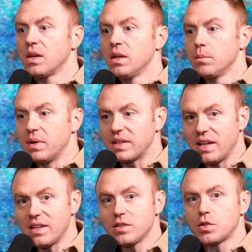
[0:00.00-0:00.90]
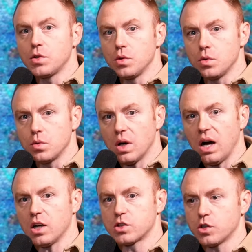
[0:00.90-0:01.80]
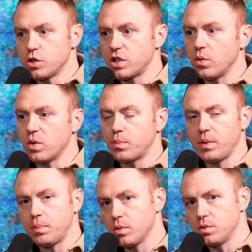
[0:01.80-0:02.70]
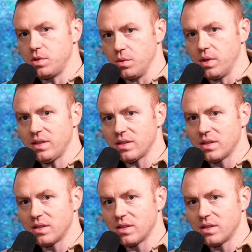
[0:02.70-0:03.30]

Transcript: Begin to uh, associate with people who do it.